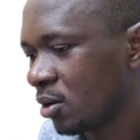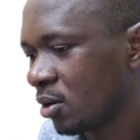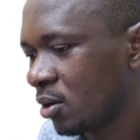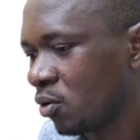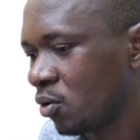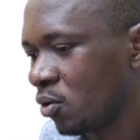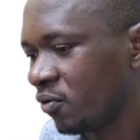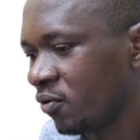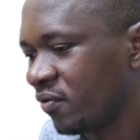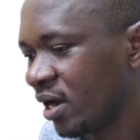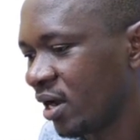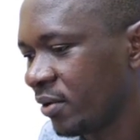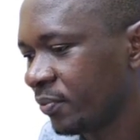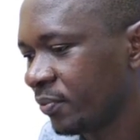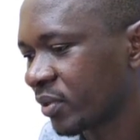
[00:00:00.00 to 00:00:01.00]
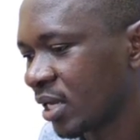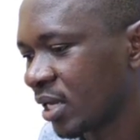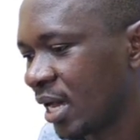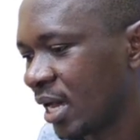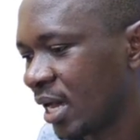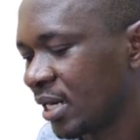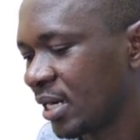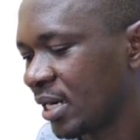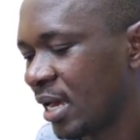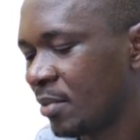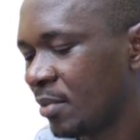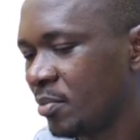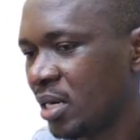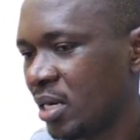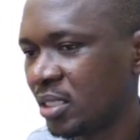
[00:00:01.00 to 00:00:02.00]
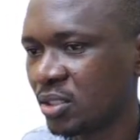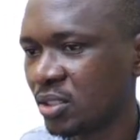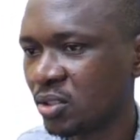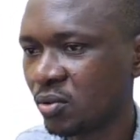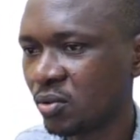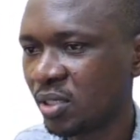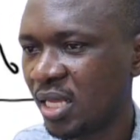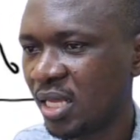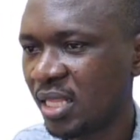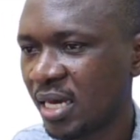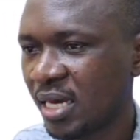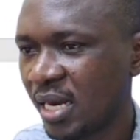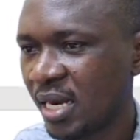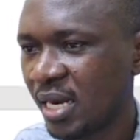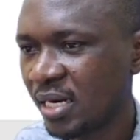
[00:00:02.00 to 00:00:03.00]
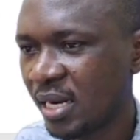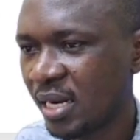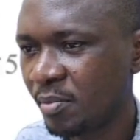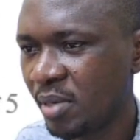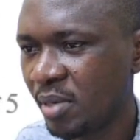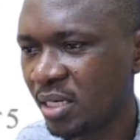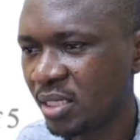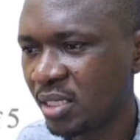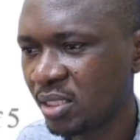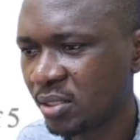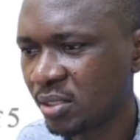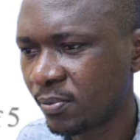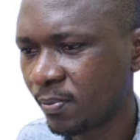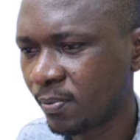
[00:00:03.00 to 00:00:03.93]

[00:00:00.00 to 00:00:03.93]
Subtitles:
over current liabilities. So what are the current liabilities?